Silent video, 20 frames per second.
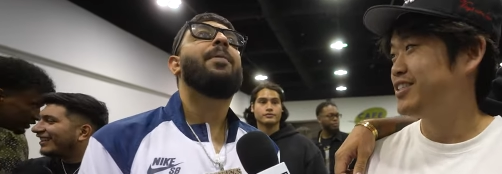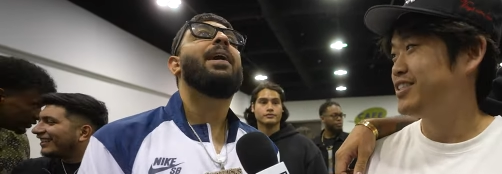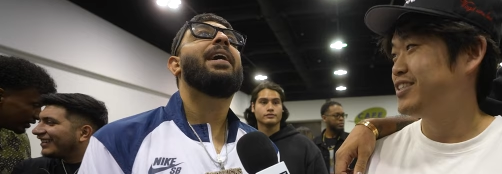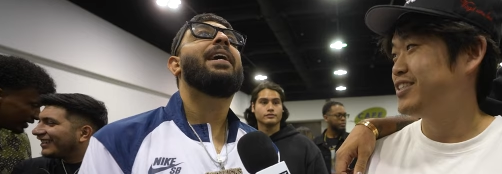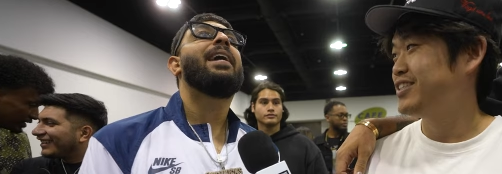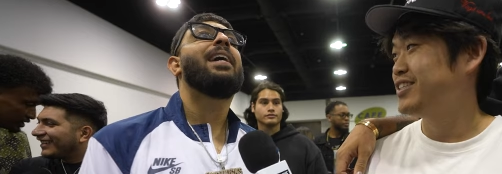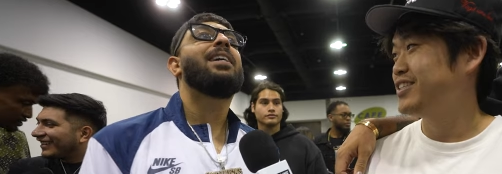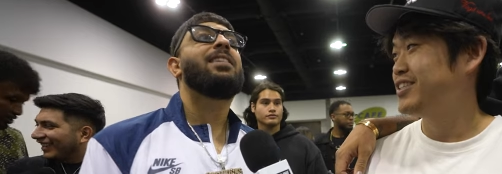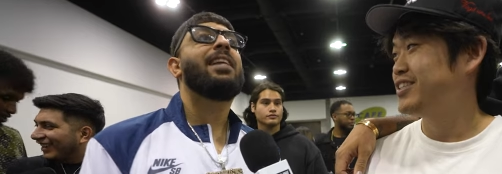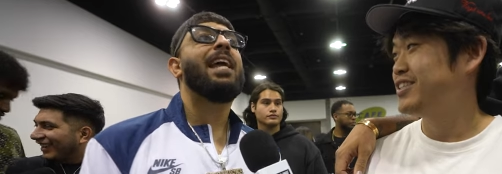
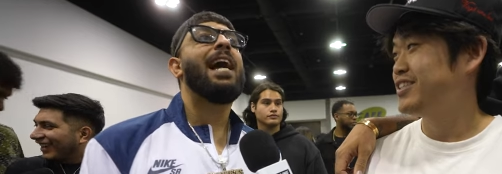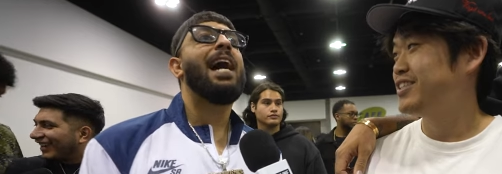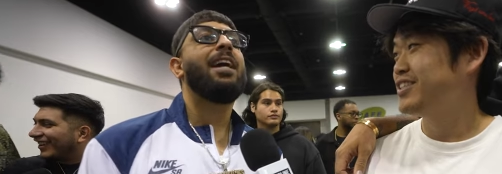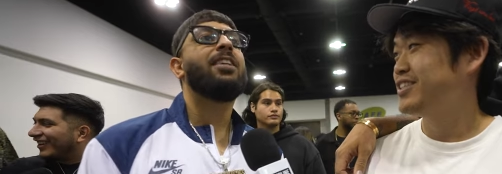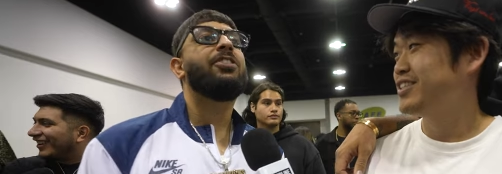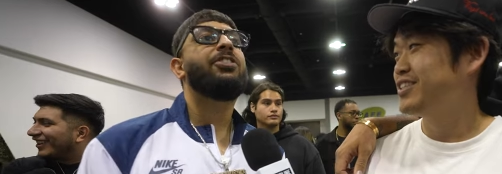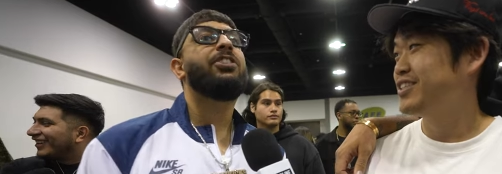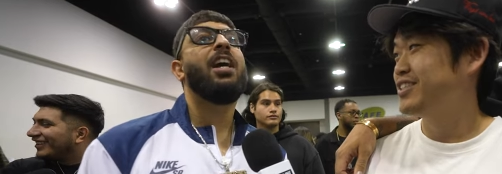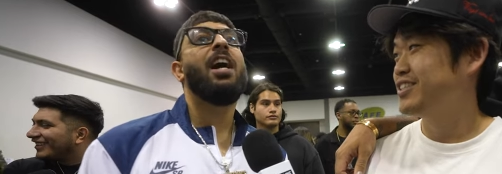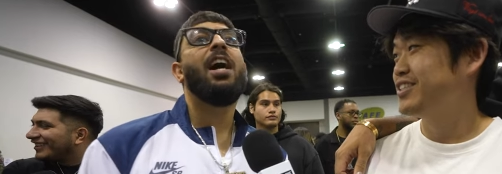Speaker 1: Biggest
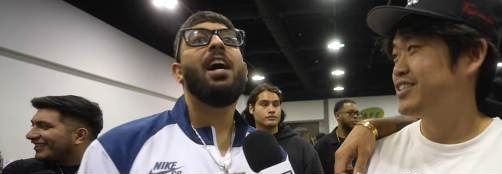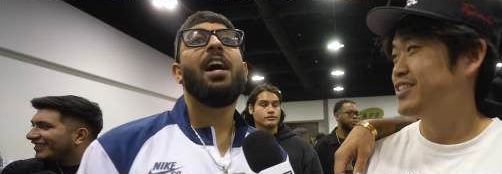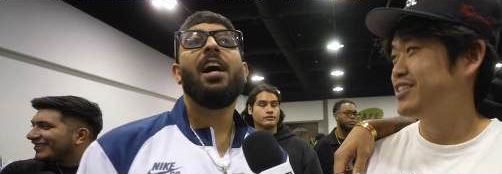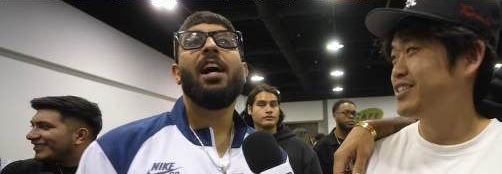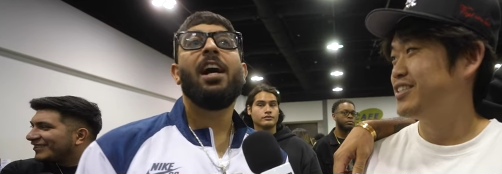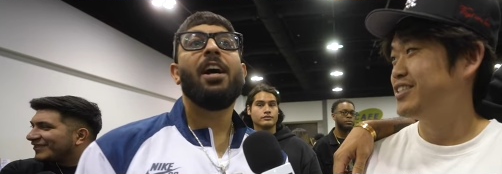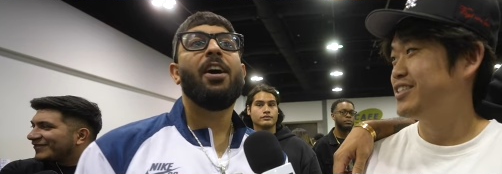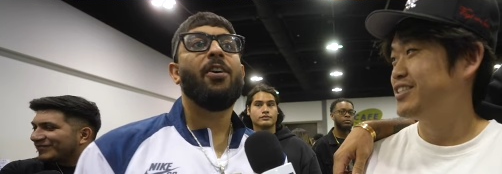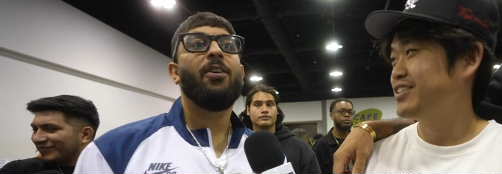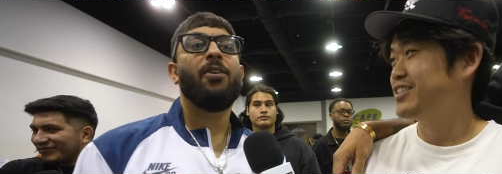cash
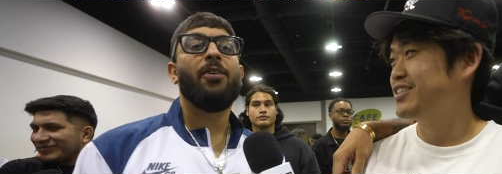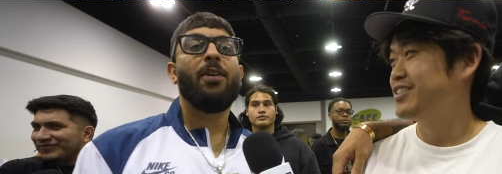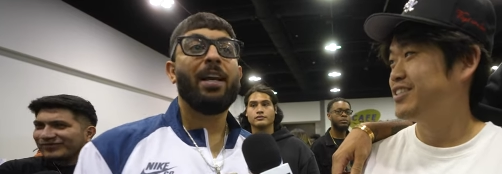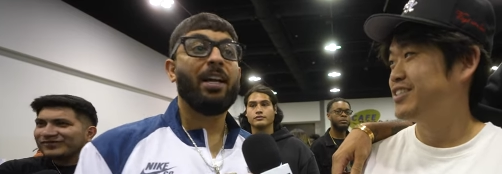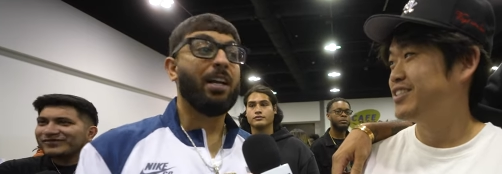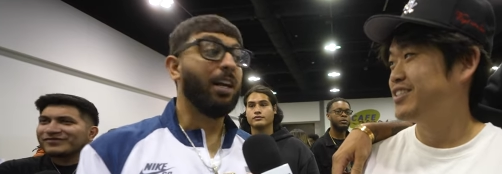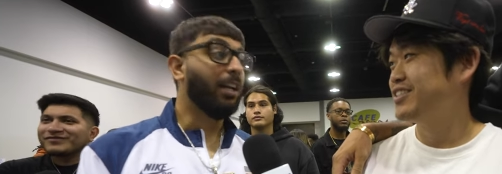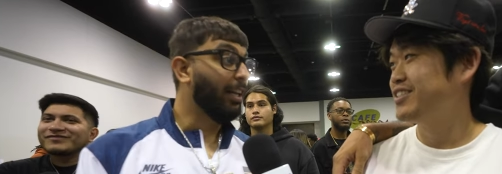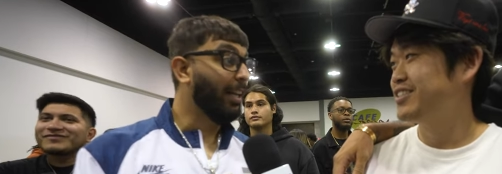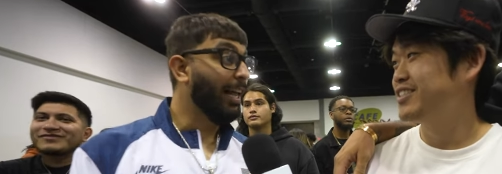out,
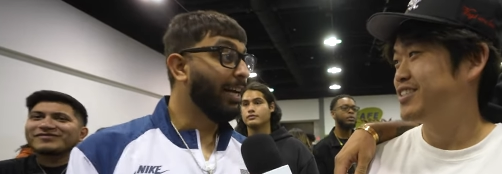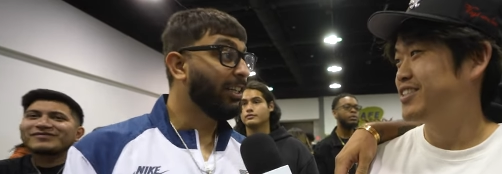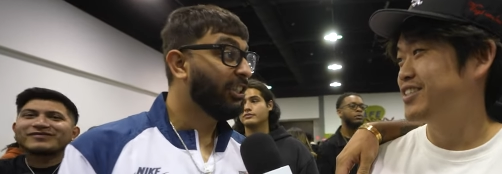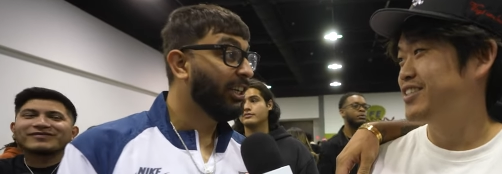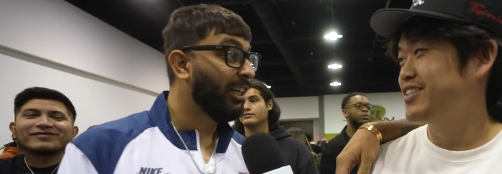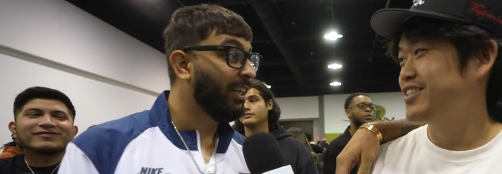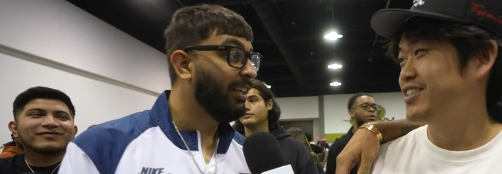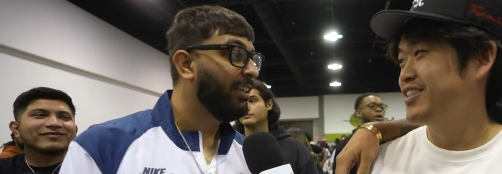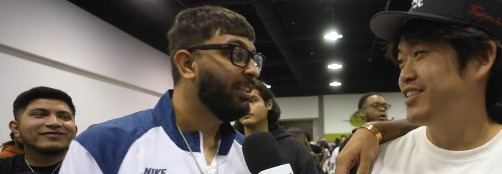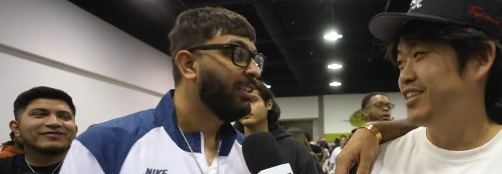like a
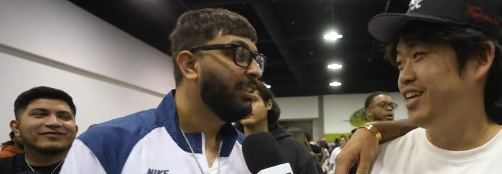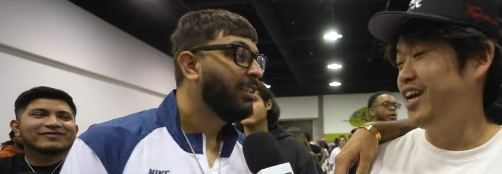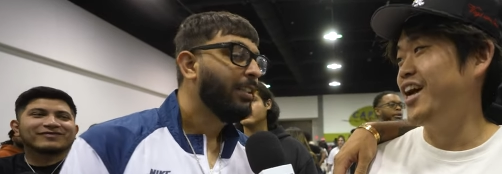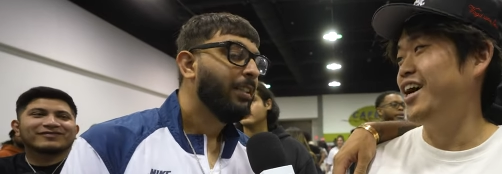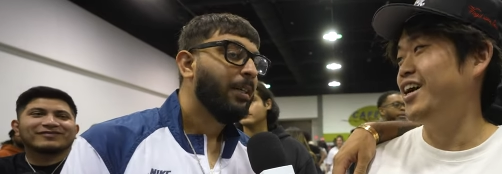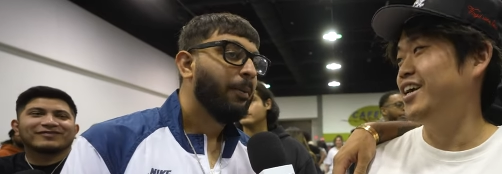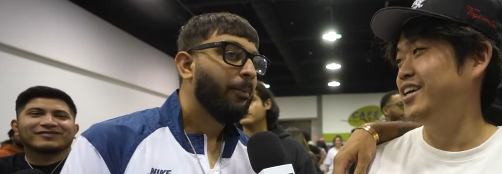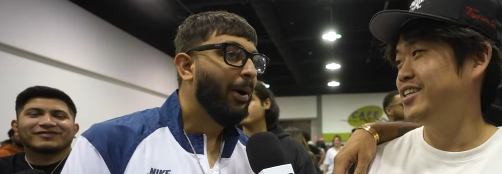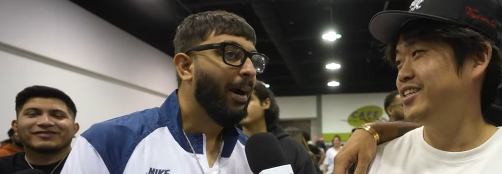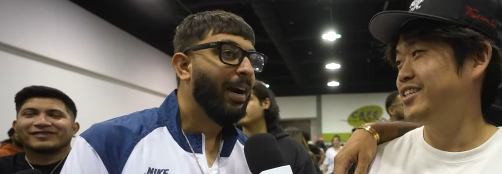collection?
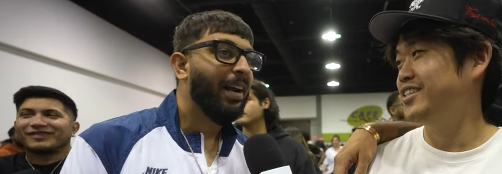Yeah.